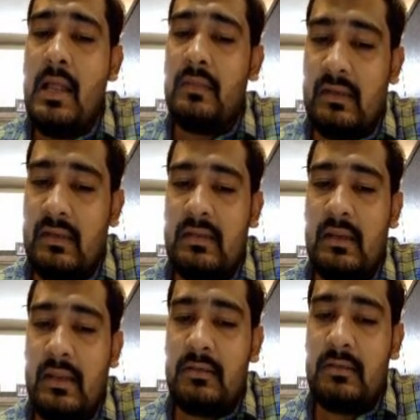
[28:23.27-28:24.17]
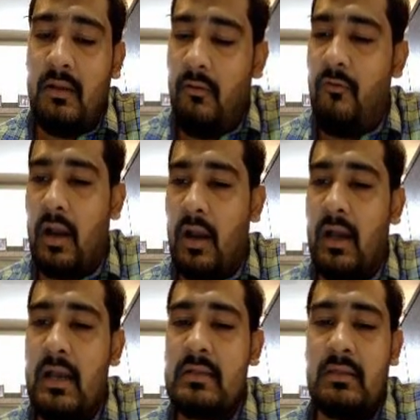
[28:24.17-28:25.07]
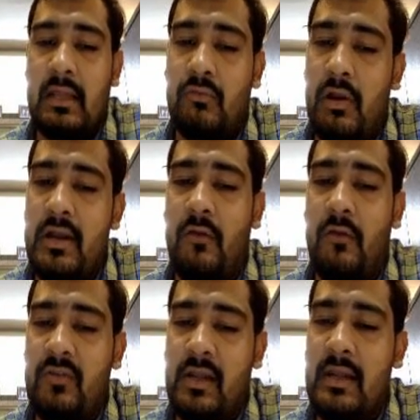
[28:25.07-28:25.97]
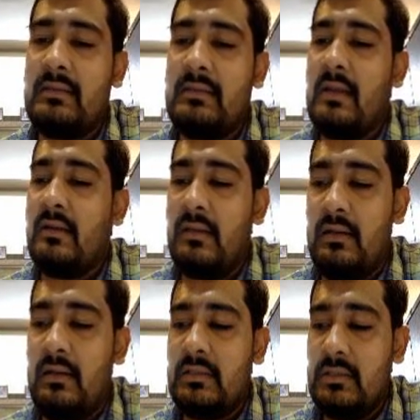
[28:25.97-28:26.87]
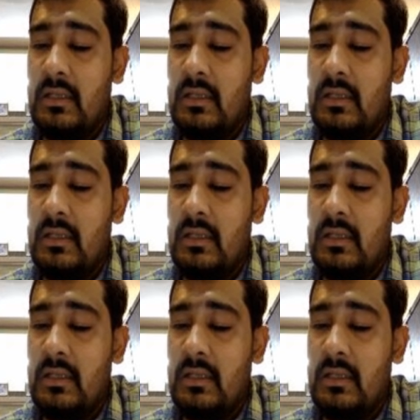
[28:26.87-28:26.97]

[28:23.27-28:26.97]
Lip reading: The reason is, for us, the quality of trainings and results